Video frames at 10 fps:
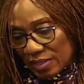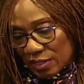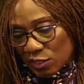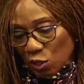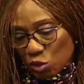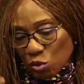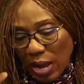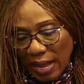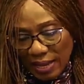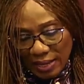Slow to
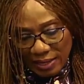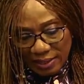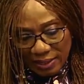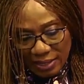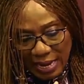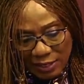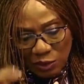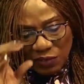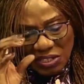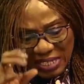anger and
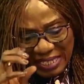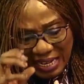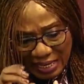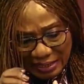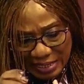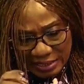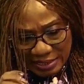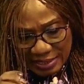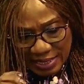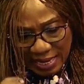of great
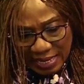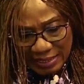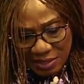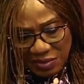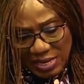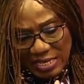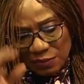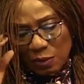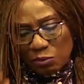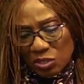kindness, and he relents
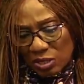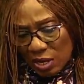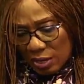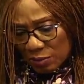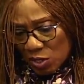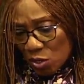from doing harm.